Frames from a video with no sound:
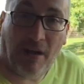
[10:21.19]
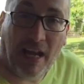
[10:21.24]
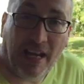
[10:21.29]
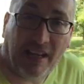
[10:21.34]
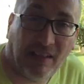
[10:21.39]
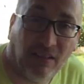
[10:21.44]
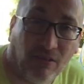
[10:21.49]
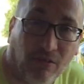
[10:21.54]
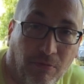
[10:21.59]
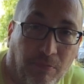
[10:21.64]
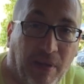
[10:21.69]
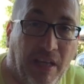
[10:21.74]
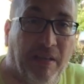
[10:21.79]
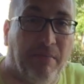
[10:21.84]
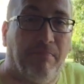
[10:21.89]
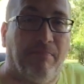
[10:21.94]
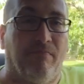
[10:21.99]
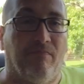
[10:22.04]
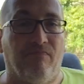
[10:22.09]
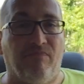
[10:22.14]
back a little bit.
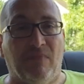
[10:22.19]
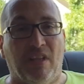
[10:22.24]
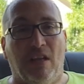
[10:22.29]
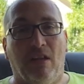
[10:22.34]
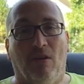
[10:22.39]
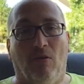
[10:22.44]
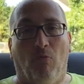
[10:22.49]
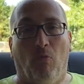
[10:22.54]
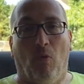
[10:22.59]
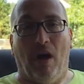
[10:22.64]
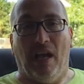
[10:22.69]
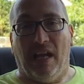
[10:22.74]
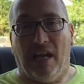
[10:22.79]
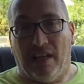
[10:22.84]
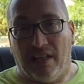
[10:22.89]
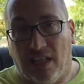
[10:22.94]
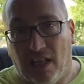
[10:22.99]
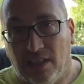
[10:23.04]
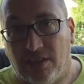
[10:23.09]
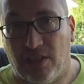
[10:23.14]
Why I
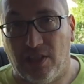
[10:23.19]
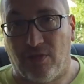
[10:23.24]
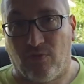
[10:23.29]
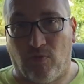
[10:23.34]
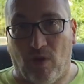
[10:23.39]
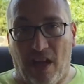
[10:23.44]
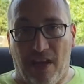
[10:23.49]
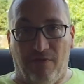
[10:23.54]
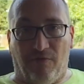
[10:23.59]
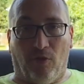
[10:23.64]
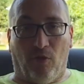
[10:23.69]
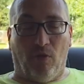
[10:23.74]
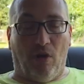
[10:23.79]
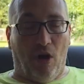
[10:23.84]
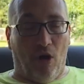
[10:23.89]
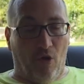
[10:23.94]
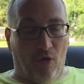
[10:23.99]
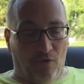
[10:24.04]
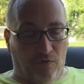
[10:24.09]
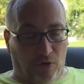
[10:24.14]
got this rifle
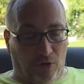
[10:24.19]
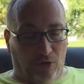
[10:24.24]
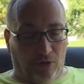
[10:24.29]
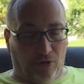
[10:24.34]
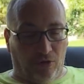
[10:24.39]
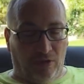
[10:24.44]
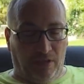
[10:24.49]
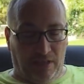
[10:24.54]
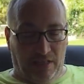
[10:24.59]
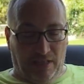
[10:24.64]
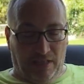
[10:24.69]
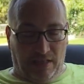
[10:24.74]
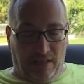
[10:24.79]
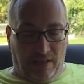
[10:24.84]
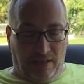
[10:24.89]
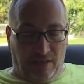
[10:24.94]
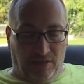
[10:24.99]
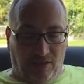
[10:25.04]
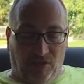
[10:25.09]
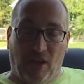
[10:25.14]
over,
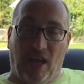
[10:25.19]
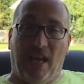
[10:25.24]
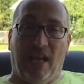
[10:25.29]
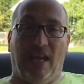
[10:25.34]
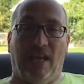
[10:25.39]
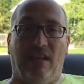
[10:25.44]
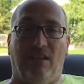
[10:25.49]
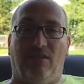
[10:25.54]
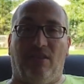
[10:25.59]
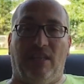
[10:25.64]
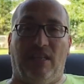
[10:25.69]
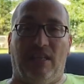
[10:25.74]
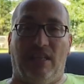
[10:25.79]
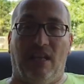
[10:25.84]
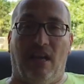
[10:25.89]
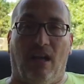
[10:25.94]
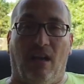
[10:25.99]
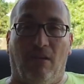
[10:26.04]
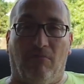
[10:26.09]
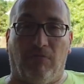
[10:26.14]
say,
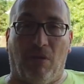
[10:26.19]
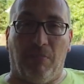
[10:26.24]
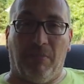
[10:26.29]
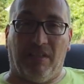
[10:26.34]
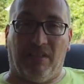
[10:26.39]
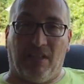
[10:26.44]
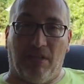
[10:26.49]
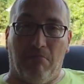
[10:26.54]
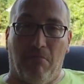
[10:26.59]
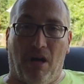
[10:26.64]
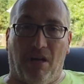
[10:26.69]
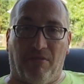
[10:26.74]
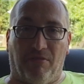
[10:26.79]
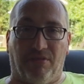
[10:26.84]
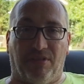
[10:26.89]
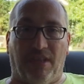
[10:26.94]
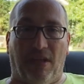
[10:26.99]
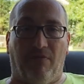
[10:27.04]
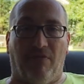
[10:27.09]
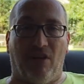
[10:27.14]
the Remington Model
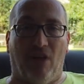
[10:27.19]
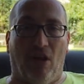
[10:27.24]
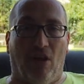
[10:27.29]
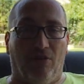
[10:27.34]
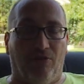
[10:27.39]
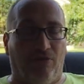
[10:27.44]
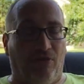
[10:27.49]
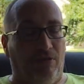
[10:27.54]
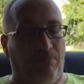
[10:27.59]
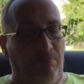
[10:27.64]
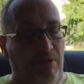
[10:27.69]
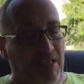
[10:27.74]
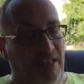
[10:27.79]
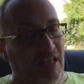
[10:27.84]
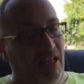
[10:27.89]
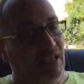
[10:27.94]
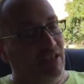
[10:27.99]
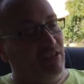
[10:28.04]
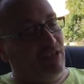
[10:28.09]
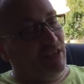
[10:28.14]
700,
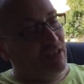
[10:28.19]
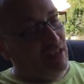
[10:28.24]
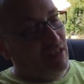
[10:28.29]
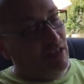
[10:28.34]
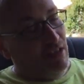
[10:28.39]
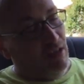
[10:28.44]
because